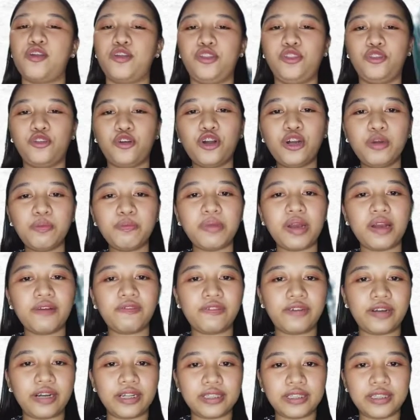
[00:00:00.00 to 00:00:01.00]
Norm
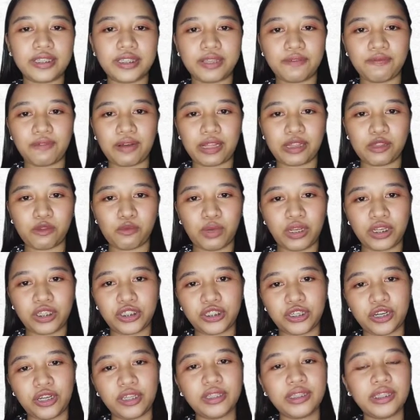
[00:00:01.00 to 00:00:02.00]
referenced
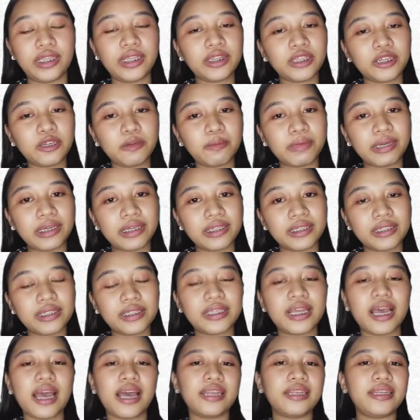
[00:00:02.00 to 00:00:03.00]
evaluation
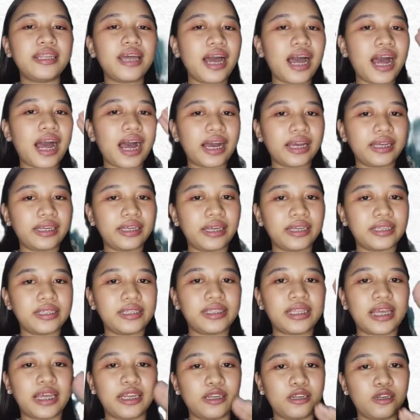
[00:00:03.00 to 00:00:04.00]
determines the
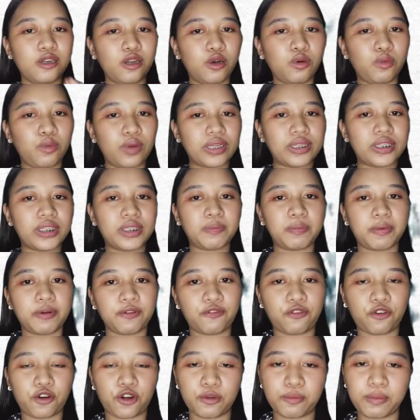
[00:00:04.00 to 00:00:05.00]
highest and lowest
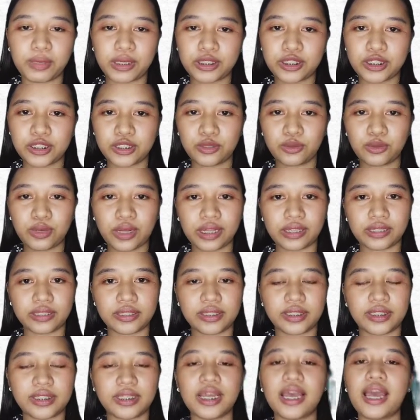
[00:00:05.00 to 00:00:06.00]
performing
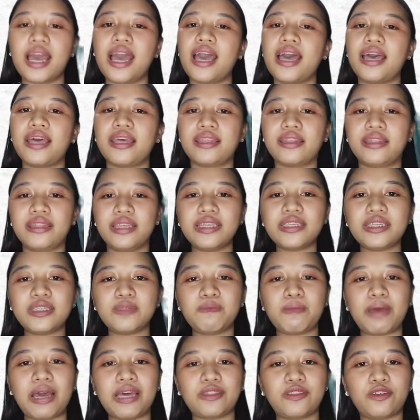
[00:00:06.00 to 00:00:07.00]
students.
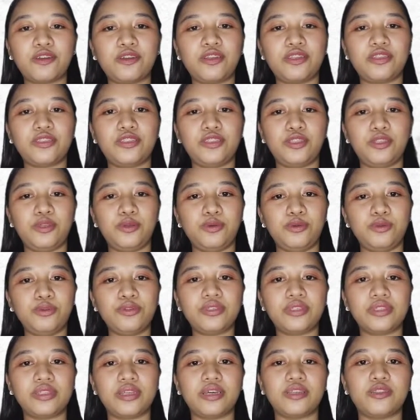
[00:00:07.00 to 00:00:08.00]
This method is used